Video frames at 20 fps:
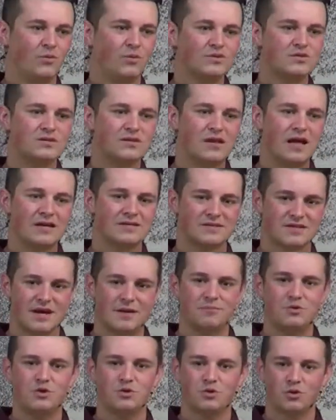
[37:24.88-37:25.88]
When's the last
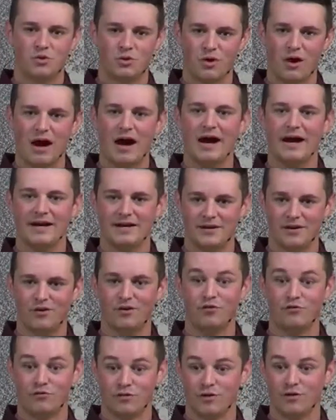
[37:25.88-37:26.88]
time you cried
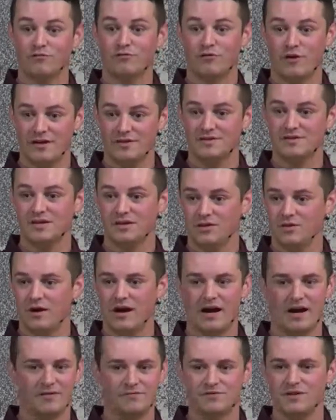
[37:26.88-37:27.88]
over friends that
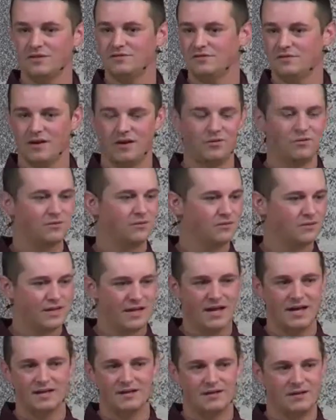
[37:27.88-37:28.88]
you have that don't
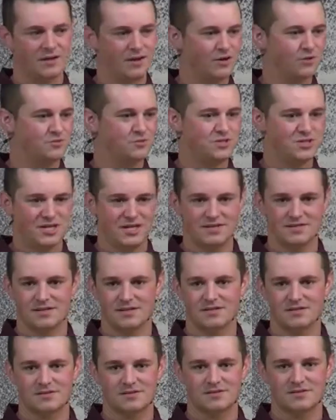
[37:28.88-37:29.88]
yet know
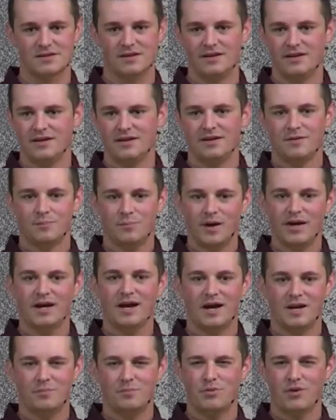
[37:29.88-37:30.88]
Jesus? May
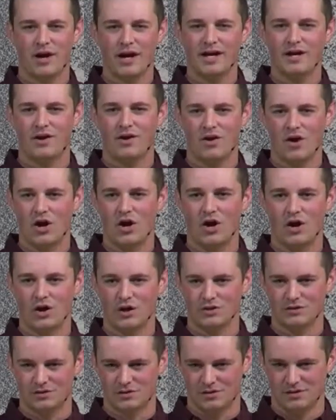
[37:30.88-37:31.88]
God break our
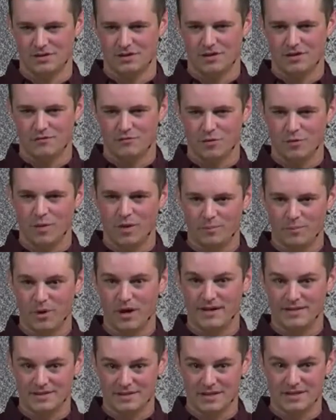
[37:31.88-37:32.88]
heart for what
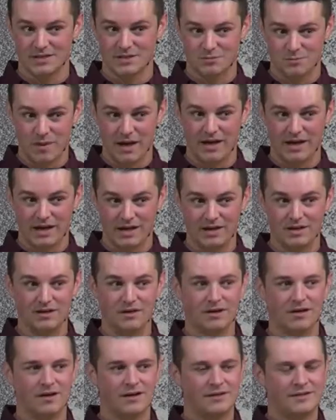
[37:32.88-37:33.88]
breaks his. May
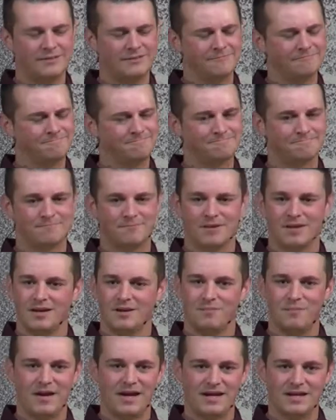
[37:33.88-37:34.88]
he
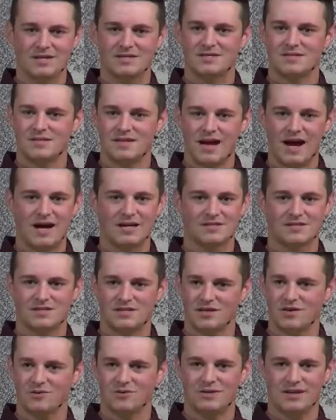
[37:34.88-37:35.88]
make us not
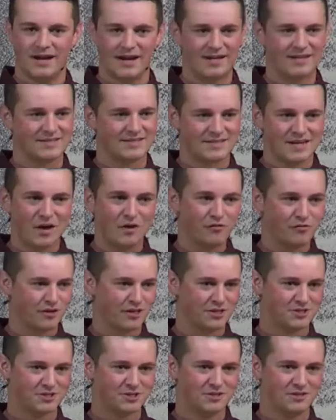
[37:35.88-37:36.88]
so dang
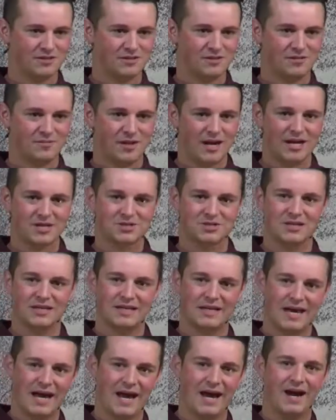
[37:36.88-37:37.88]
selfish,
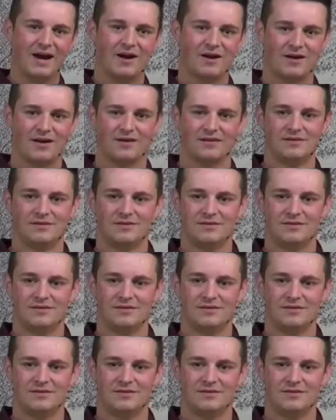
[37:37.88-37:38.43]
actually care.